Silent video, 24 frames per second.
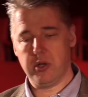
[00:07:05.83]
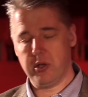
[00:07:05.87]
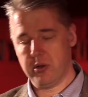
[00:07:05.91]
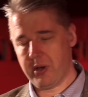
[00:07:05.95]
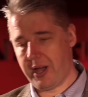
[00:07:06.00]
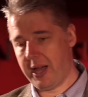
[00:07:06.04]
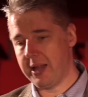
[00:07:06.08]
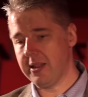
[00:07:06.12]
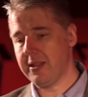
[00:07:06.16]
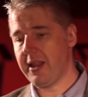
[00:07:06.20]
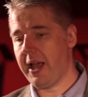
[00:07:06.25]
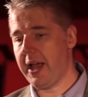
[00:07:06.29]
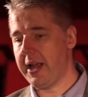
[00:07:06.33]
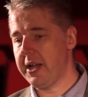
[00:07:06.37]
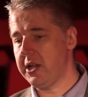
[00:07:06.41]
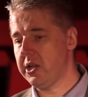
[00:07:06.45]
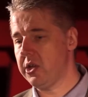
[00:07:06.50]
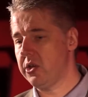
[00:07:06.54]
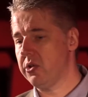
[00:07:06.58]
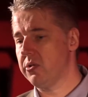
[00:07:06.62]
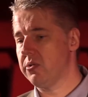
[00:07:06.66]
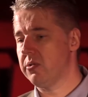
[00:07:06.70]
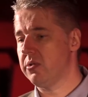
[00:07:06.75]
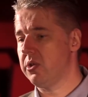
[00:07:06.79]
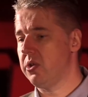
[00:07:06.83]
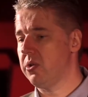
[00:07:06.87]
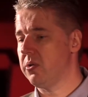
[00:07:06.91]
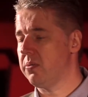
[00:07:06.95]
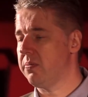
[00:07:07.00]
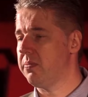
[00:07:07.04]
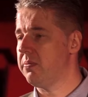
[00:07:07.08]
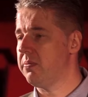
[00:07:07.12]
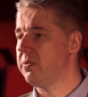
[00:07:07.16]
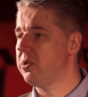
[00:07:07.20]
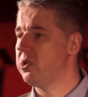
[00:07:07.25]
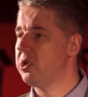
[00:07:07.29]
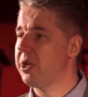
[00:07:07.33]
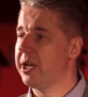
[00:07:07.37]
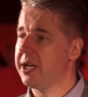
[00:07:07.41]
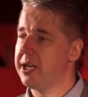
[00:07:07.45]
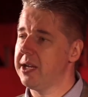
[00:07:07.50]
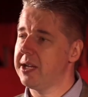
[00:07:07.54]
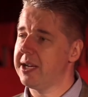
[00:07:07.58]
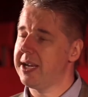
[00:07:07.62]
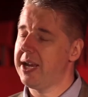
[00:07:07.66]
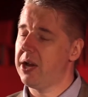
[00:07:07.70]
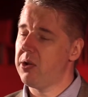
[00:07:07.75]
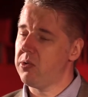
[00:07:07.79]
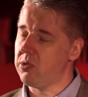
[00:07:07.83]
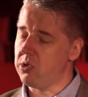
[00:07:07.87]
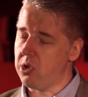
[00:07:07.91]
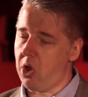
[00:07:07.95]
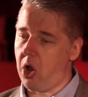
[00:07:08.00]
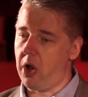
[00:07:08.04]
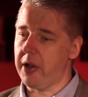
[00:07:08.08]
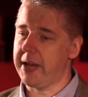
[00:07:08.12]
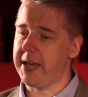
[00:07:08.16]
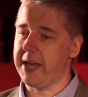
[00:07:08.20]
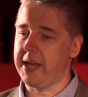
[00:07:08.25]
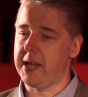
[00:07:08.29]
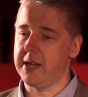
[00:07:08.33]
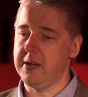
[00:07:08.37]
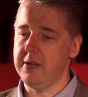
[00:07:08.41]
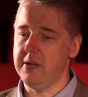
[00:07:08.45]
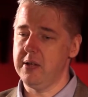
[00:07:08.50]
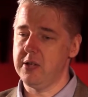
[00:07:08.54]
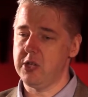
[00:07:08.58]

your checking account, log in,